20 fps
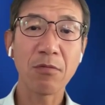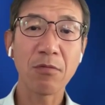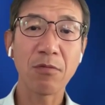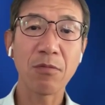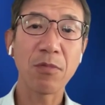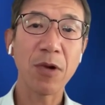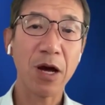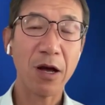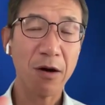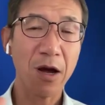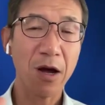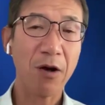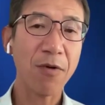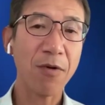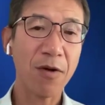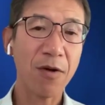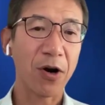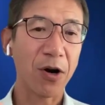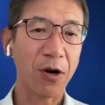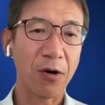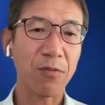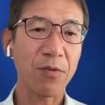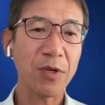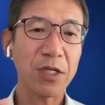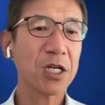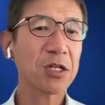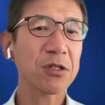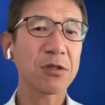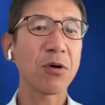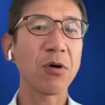however, we
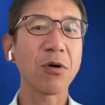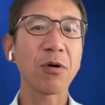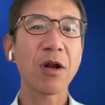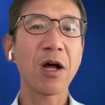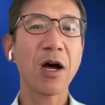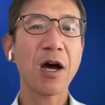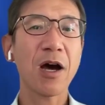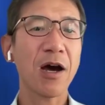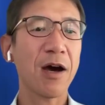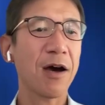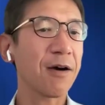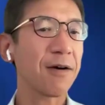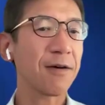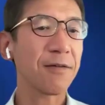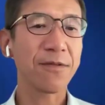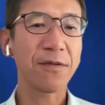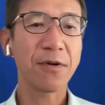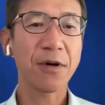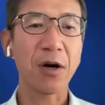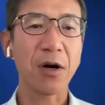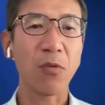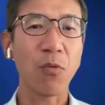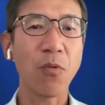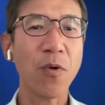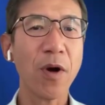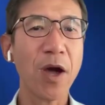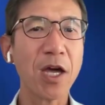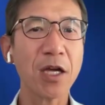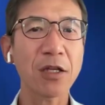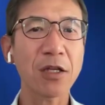just don't have a
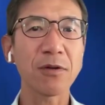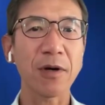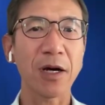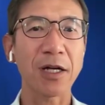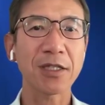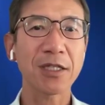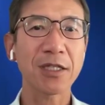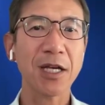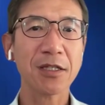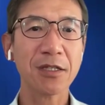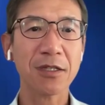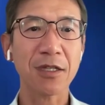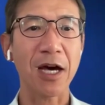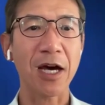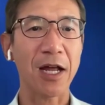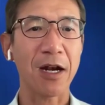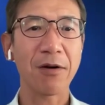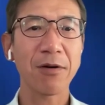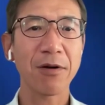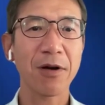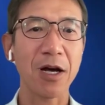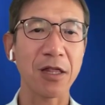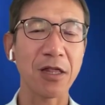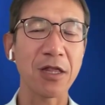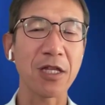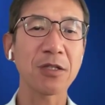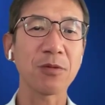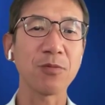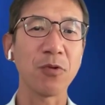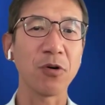way to assess that at
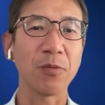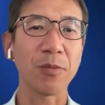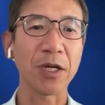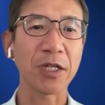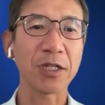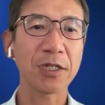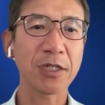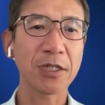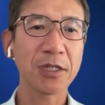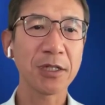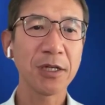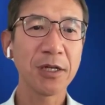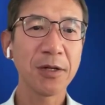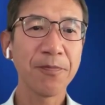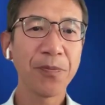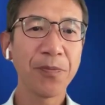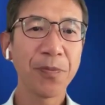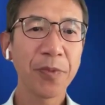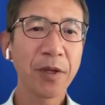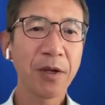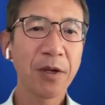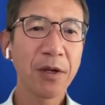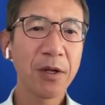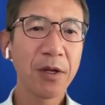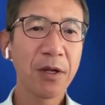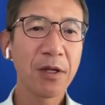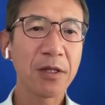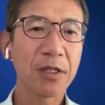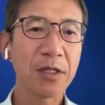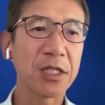this moment.
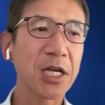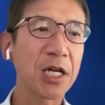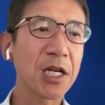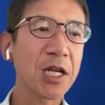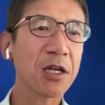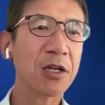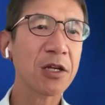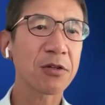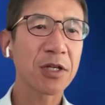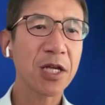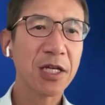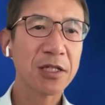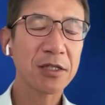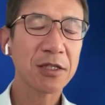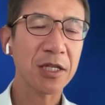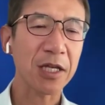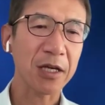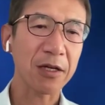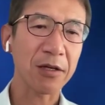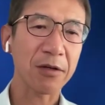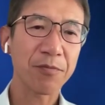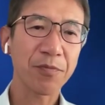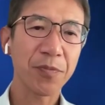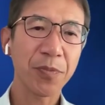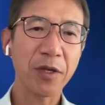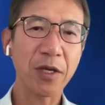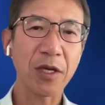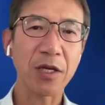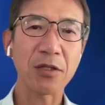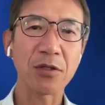Genetic testing
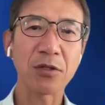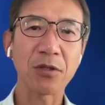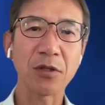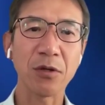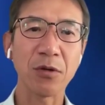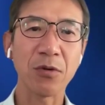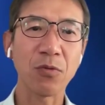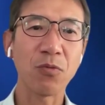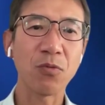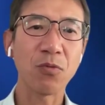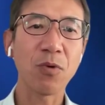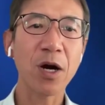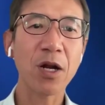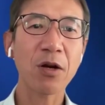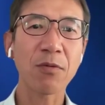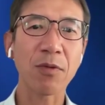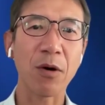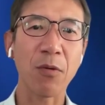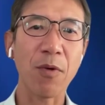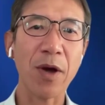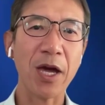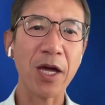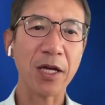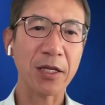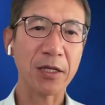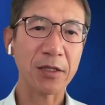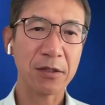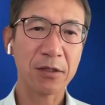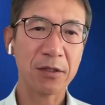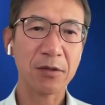is one of the
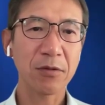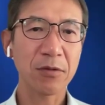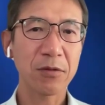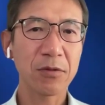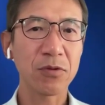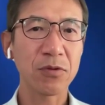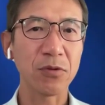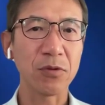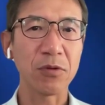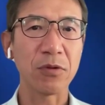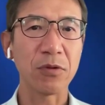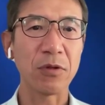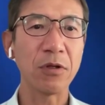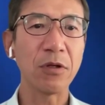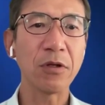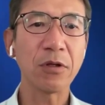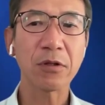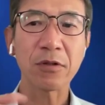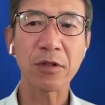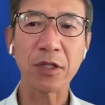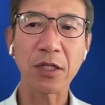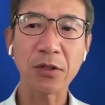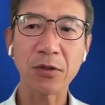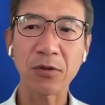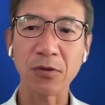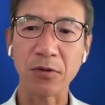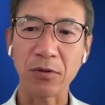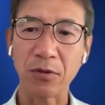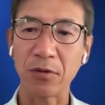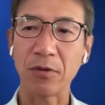ways to look
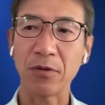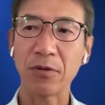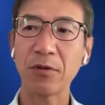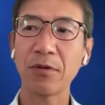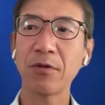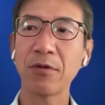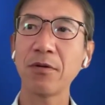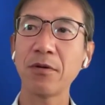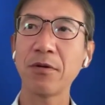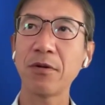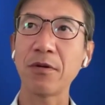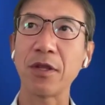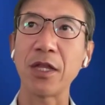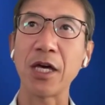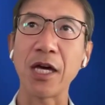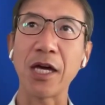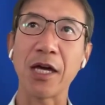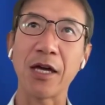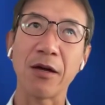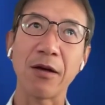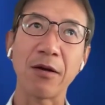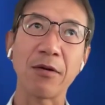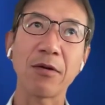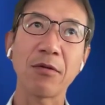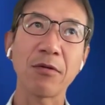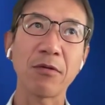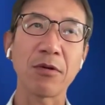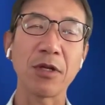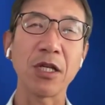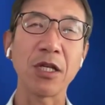into the
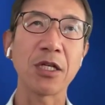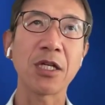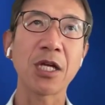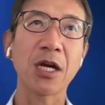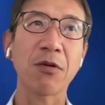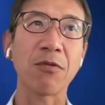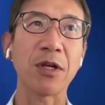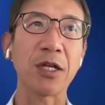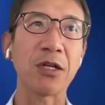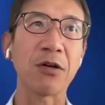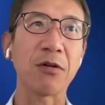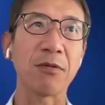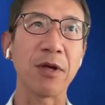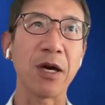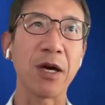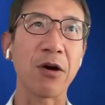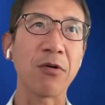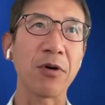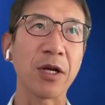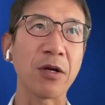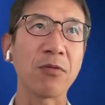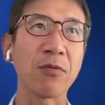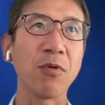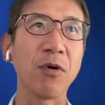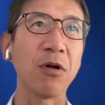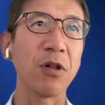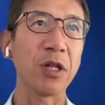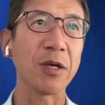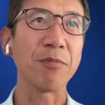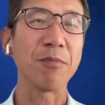integrity of the aortic
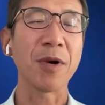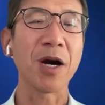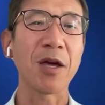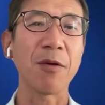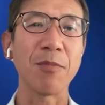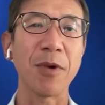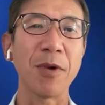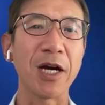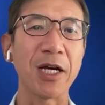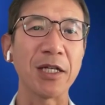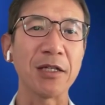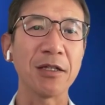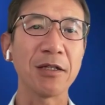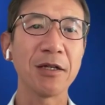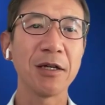wall in my mind,